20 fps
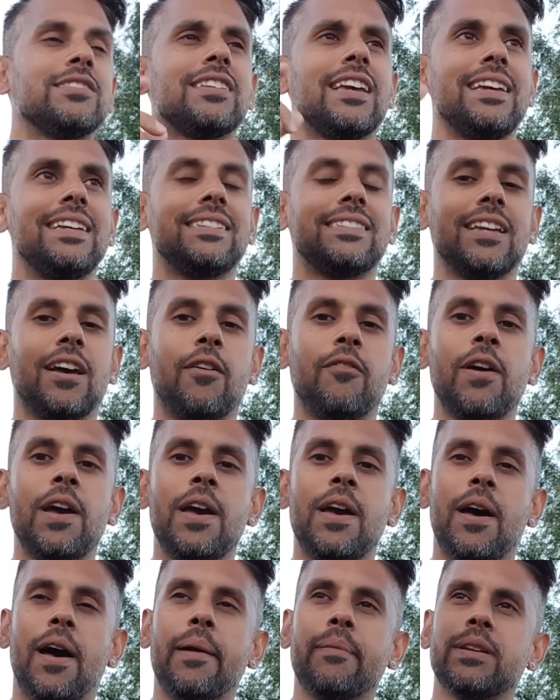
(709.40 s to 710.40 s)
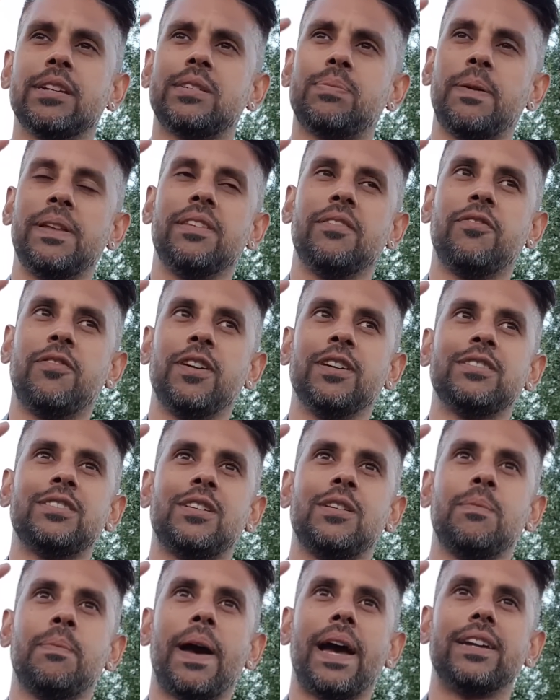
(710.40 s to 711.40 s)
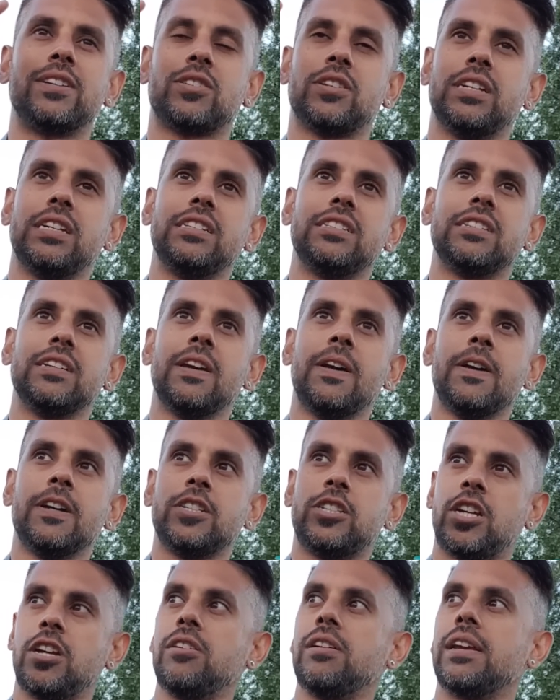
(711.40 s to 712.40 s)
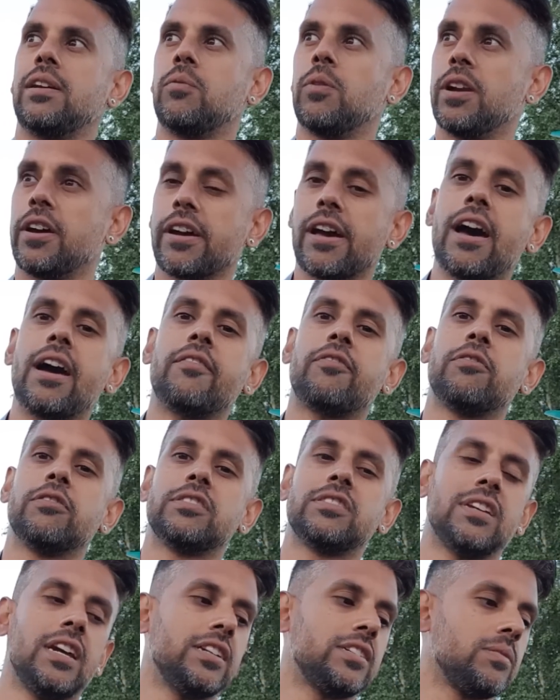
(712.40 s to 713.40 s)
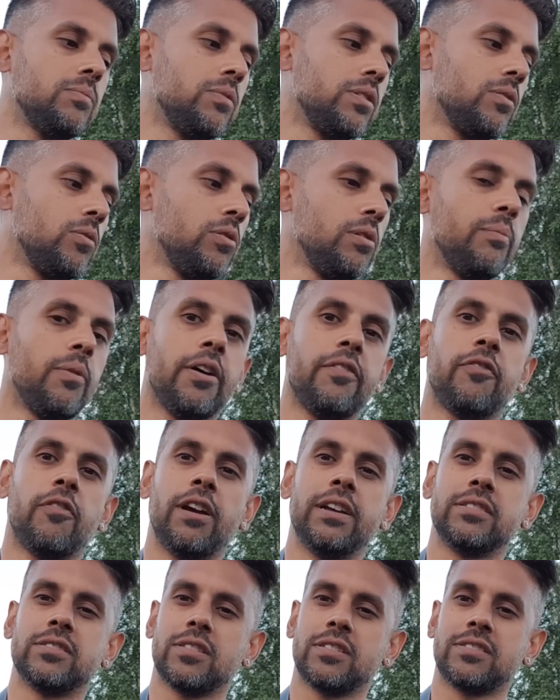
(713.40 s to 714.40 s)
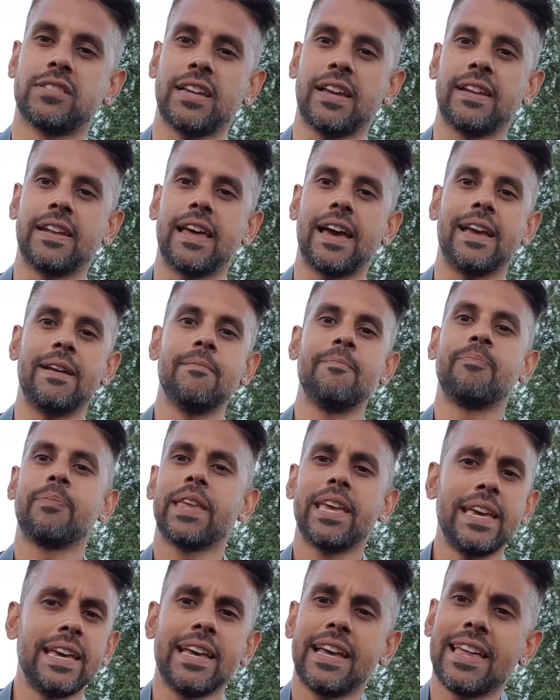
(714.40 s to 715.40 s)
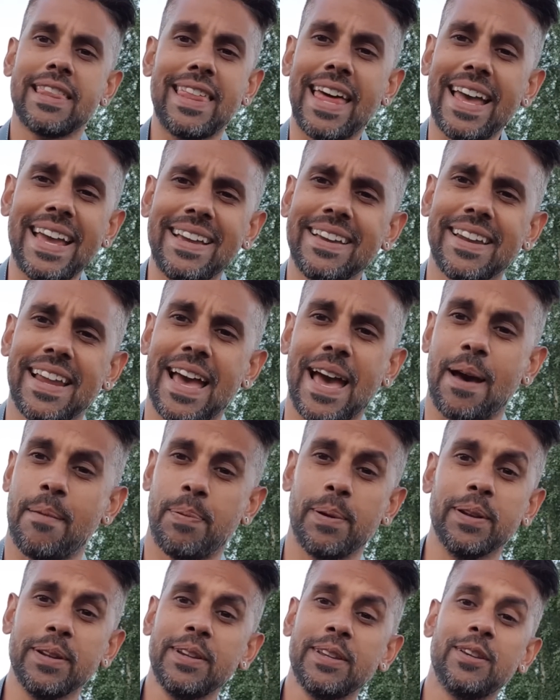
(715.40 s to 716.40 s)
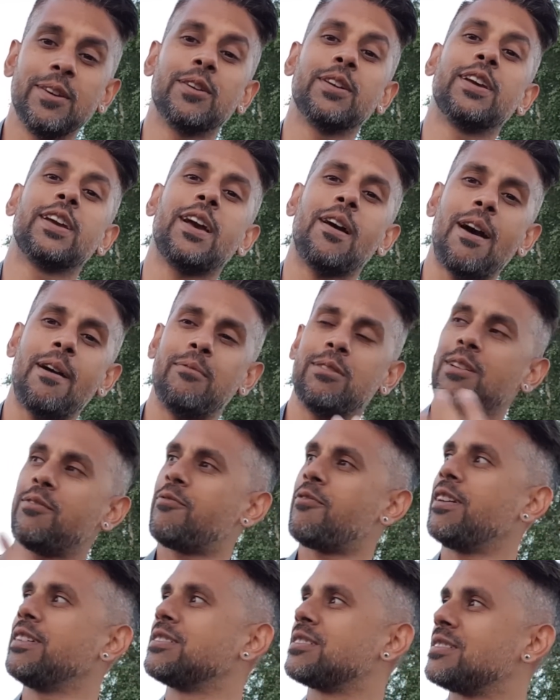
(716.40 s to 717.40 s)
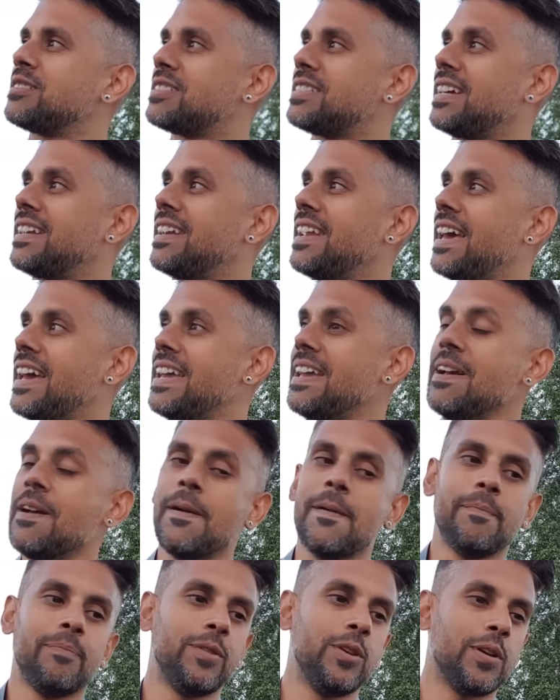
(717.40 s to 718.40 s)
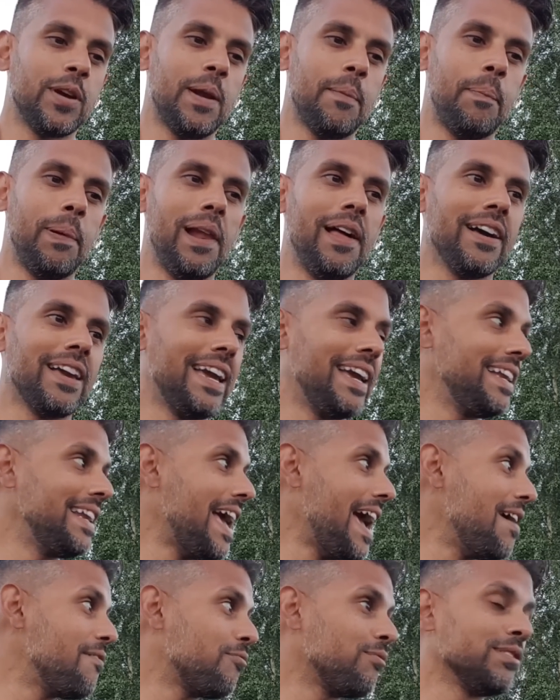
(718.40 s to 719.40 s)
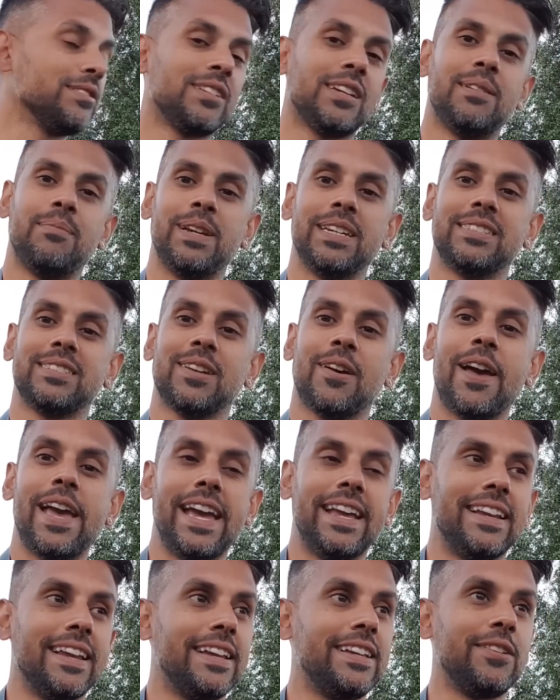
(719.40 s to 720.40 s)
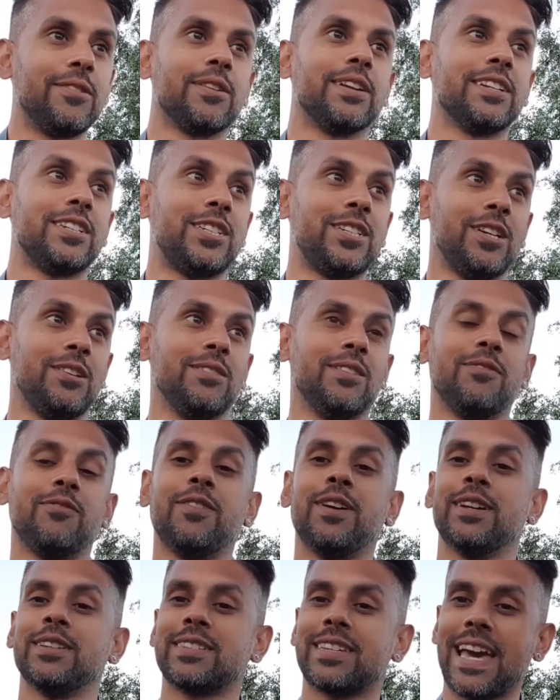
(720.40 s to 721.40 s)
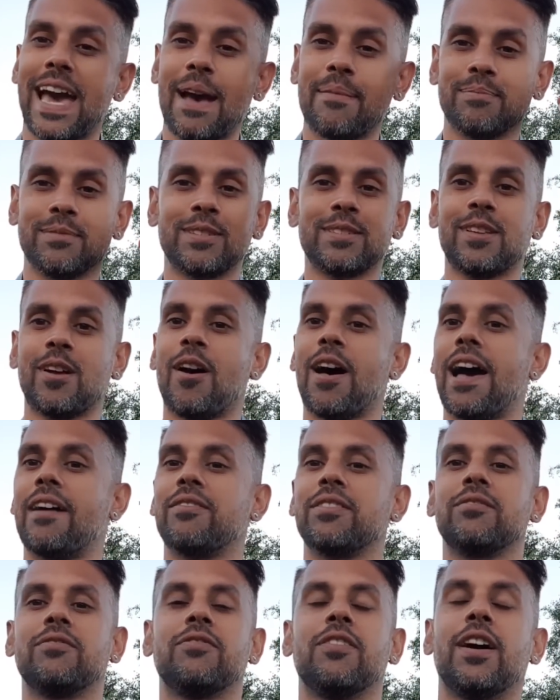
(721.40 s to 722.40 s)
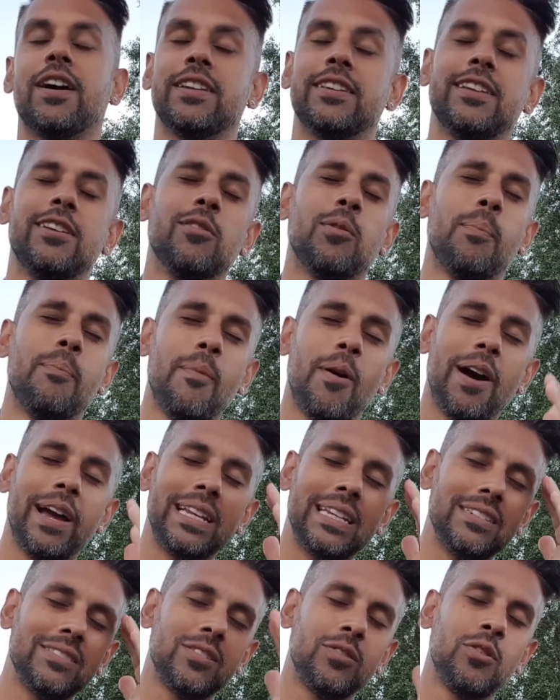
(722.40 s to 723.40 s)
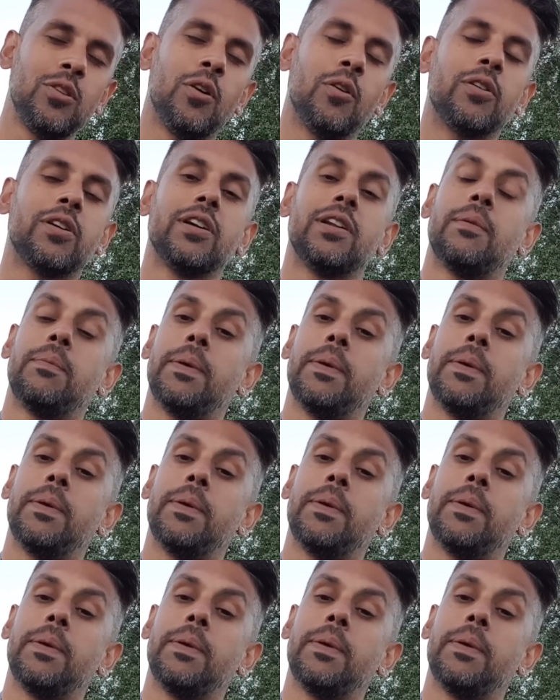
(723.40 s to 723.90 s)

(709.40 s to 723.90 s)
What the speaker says: to yourself, I'm going to spend the first 2 batteries tuning when I go out for a session with all of my friends on Sunday. That ain't going to happen. You're going to go out with your friends on Sunday, you're going to plug in, everyone's going to be excited, and you're going to shoot the first gap and start having fun. Your mind is not going to